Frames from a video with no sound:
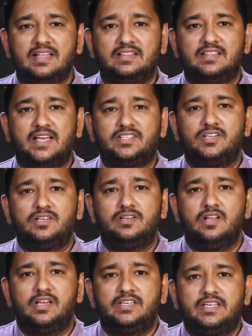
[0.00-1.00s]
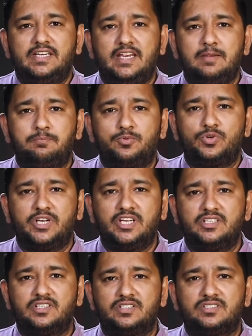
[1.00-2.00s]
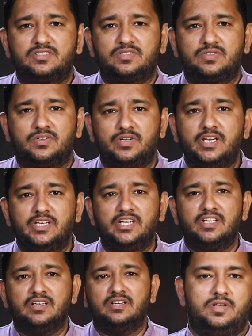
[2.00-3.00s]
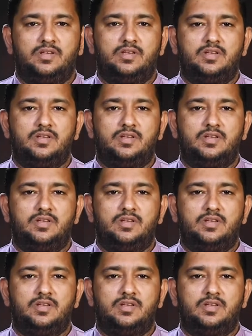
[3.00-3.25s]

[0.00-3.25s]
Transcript: that will keep readers reading.